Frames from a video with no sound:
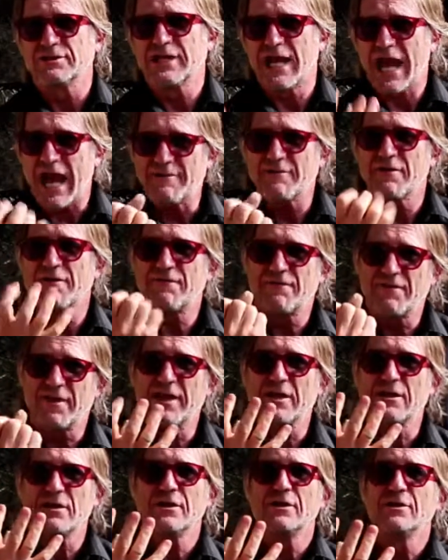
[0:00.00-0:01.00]
So have a
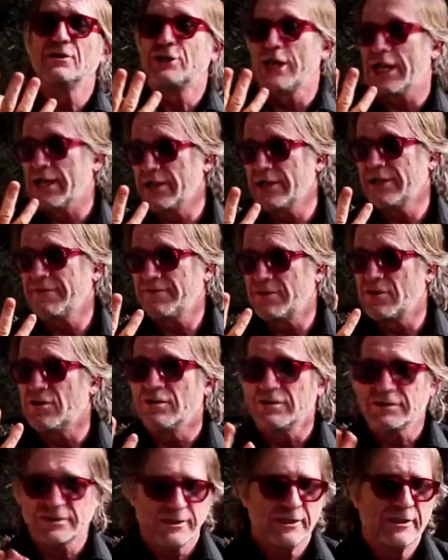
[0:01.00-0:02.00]
feel, gently of
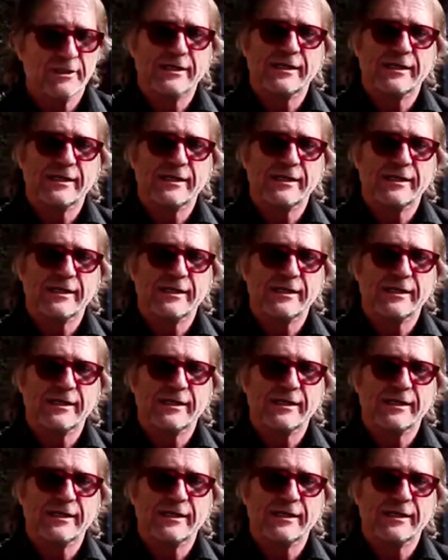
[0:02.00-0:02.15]
course,